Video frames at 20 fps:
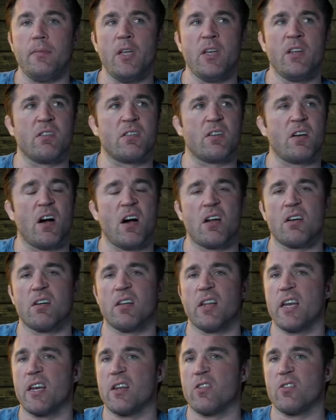You know, Conor
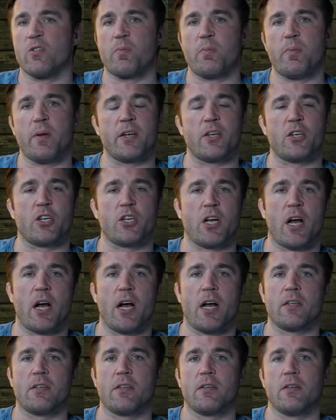landed those big
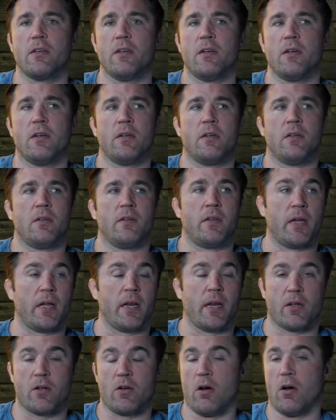shots
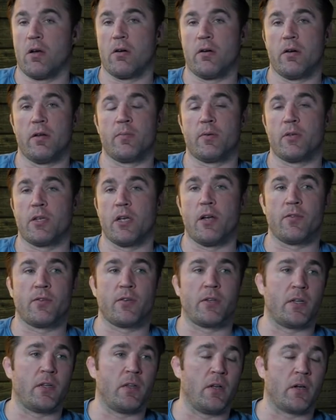that Conor himself
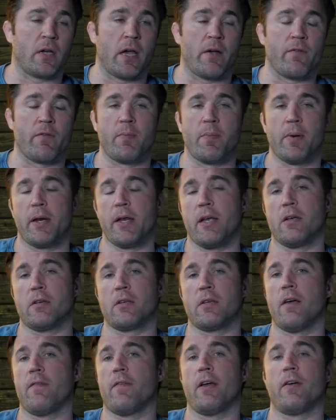said, look, everybody
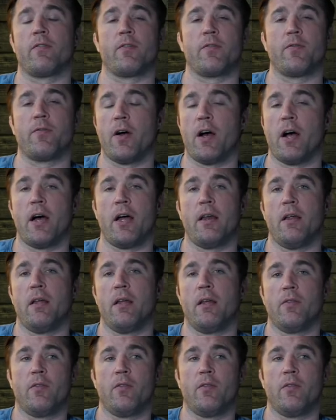else I've ever fought,